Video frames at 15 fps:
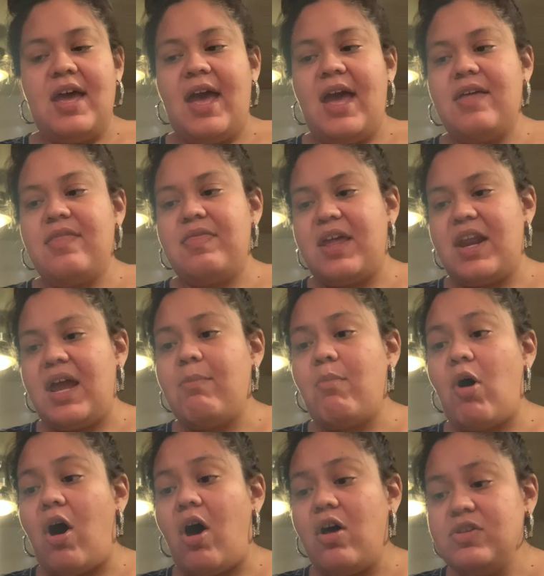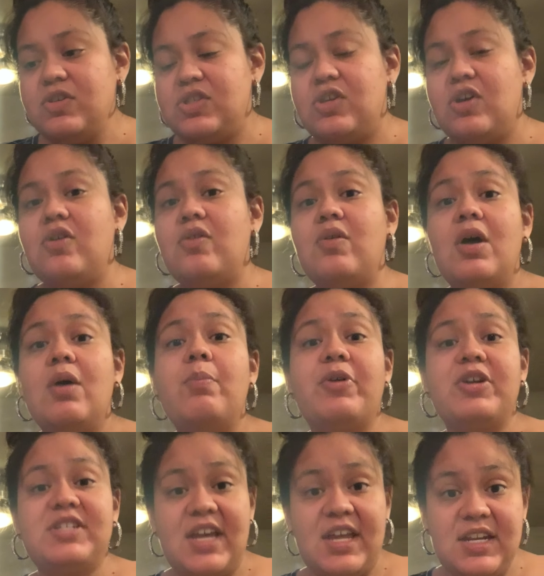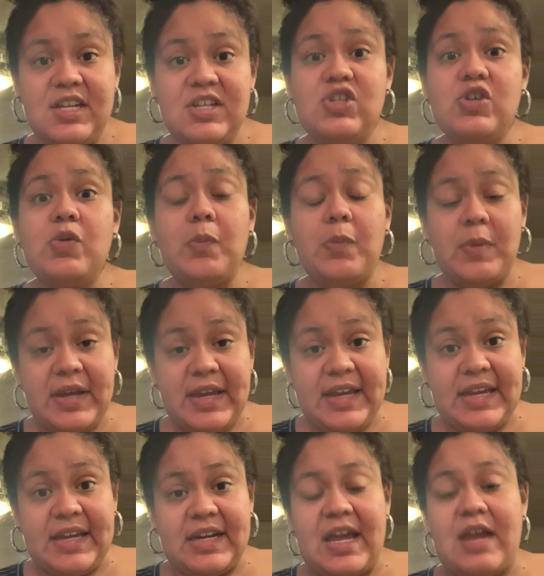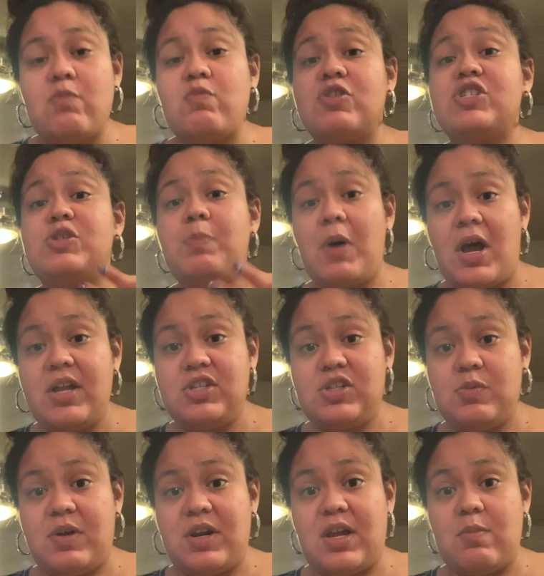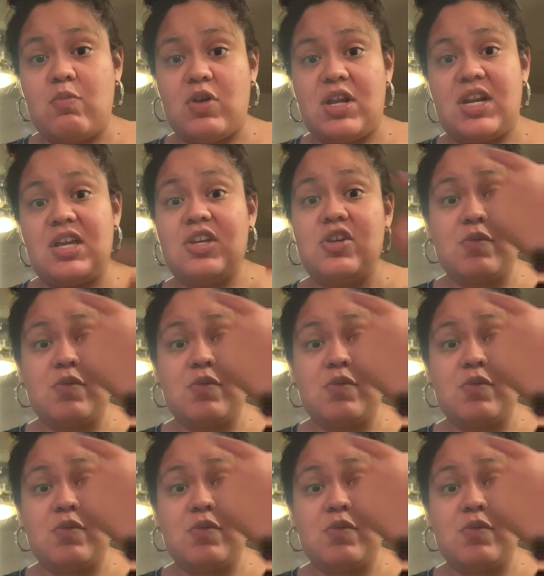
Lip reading: And then I'm also pretending to read and respond to what I'm reading.